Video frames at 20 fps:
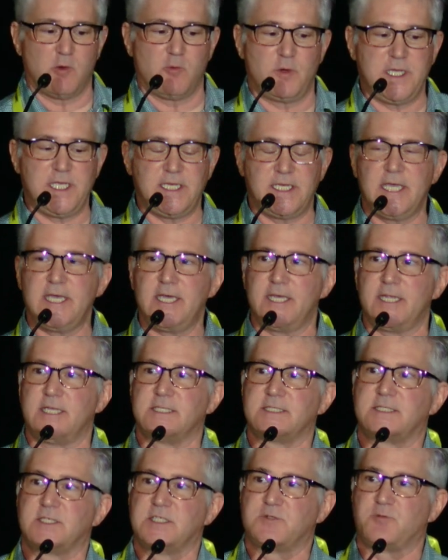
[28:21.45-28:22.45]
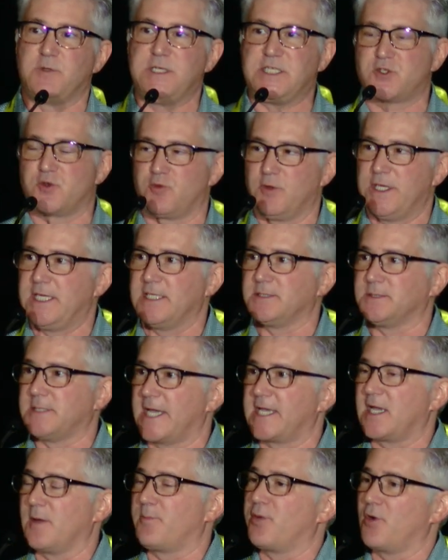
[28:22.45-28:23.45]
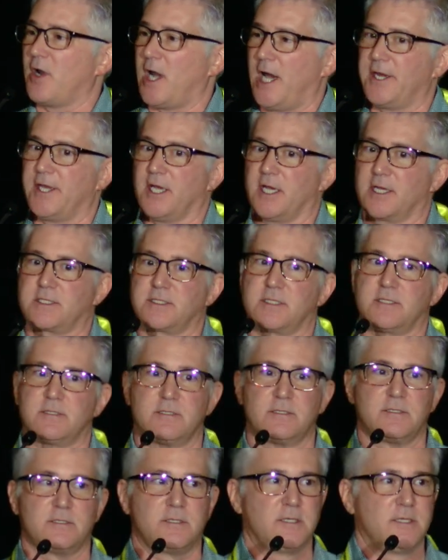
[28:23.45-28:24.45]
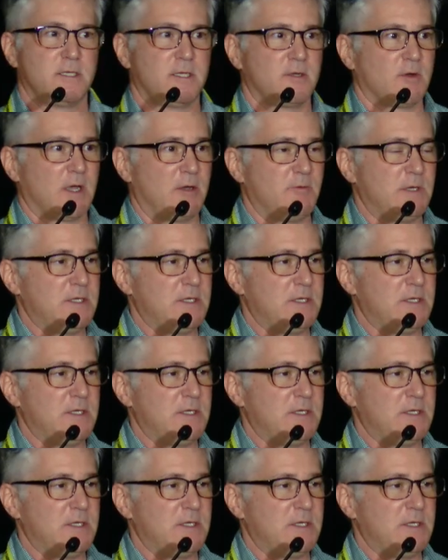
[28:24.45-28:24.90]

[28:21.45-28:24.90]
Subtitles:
we did is we treat it like a product, right?